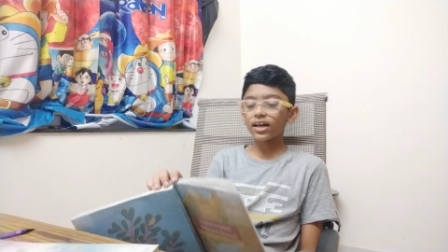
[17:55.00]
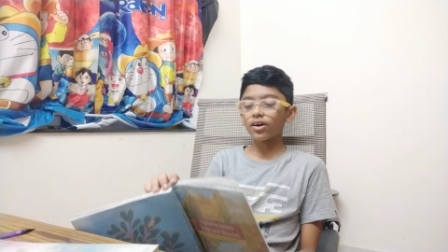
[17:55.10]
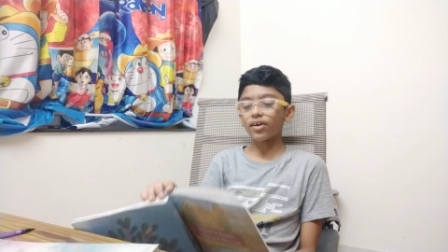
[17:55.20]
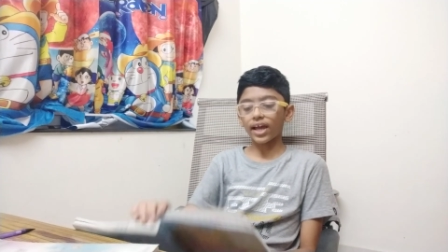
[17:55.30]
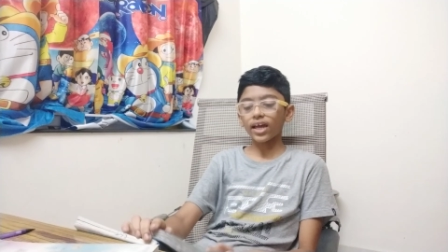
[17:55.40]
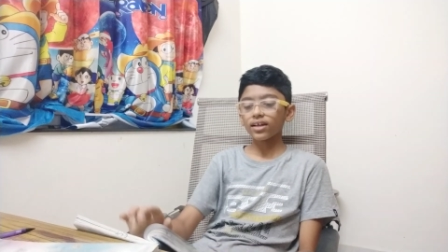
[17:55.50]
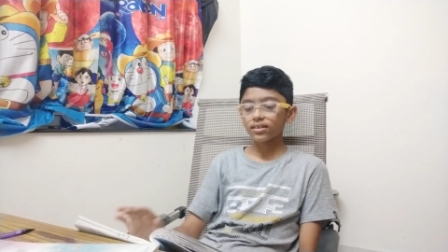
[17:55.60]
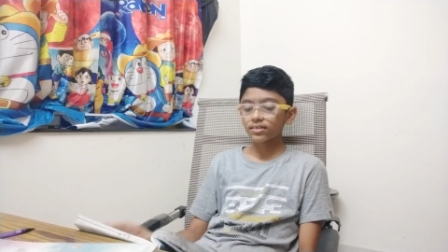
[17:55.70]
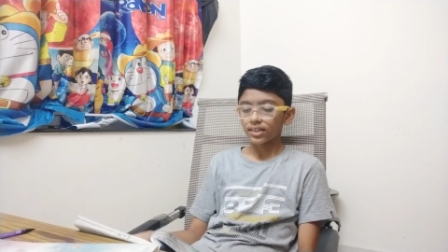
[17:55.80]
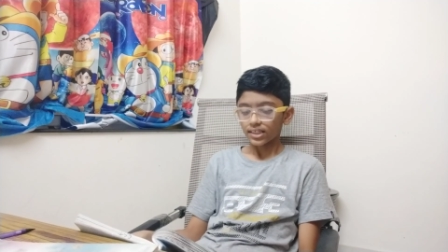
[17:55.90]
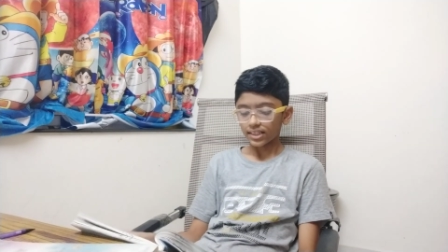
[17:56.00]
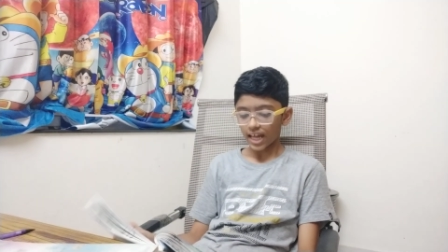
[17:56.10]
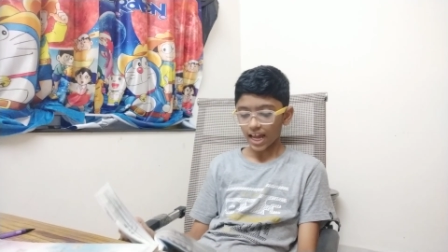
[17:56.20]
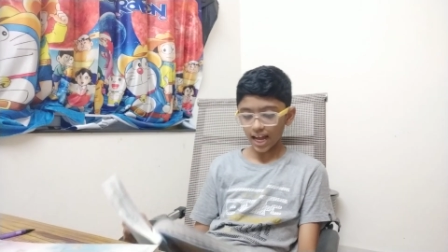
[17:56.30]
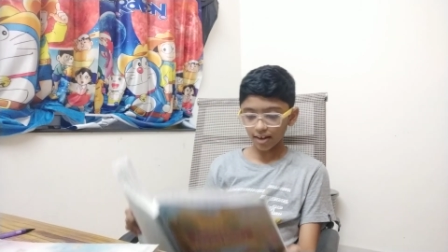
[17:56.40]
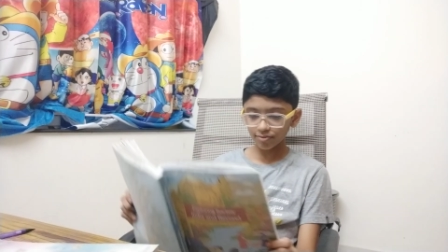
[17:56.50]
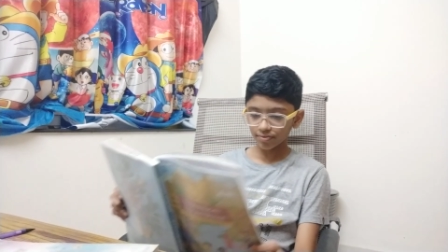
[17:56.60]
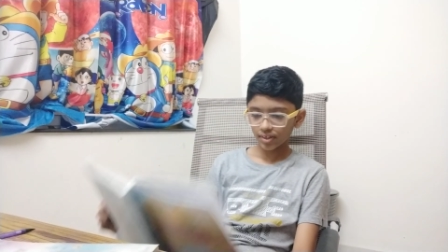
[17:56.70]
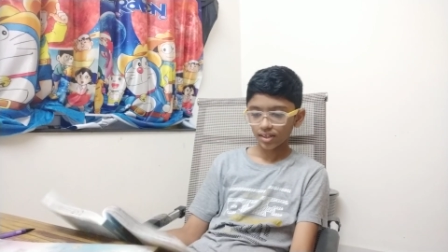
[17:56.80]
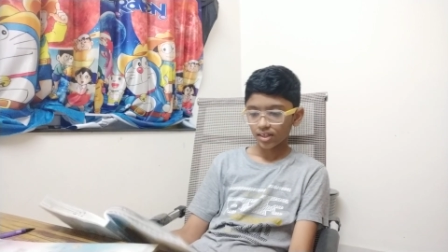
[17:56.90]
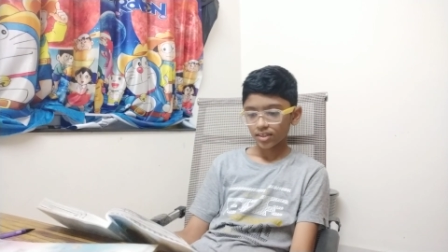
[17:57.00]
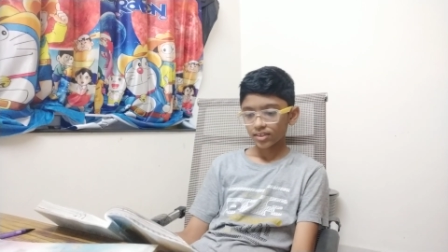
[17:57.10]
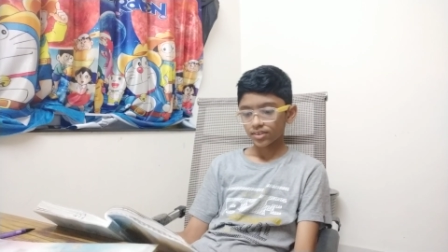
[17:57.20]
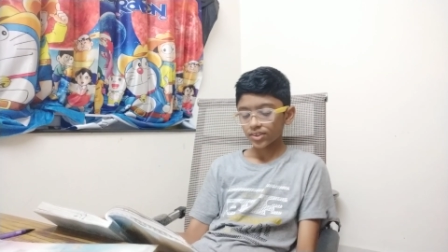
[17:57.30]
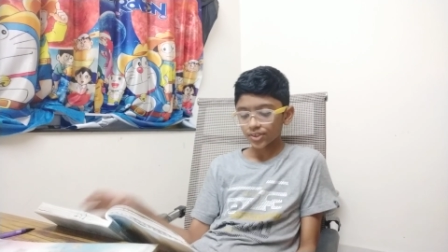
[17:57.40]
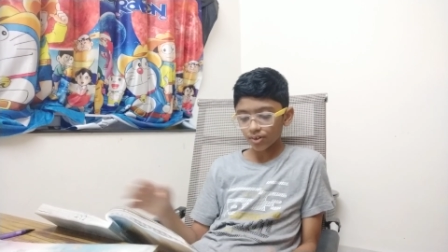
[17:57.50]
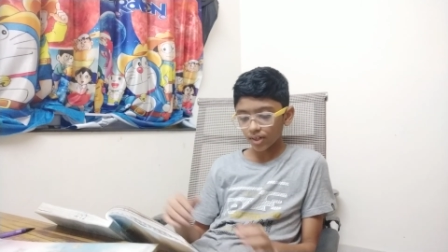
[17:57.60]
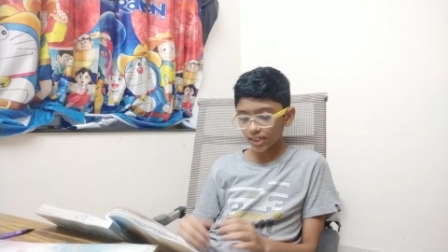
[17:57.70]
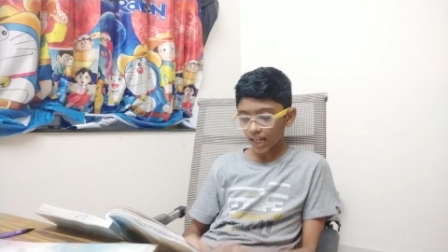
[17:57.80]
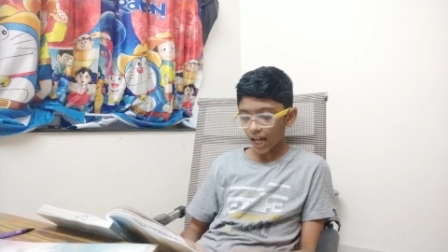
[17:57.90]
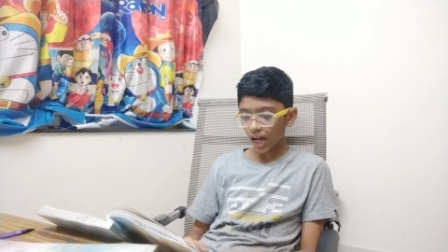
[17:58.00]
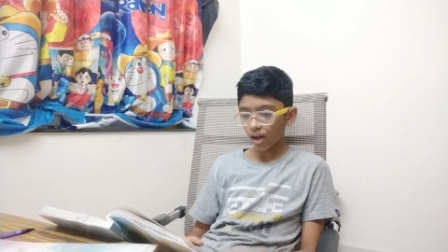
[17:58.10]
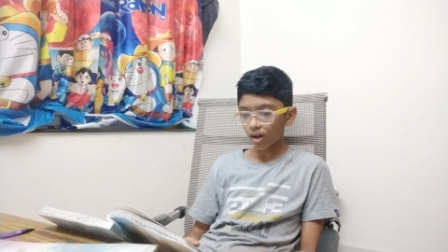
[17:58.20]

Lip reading: Okay. They have told how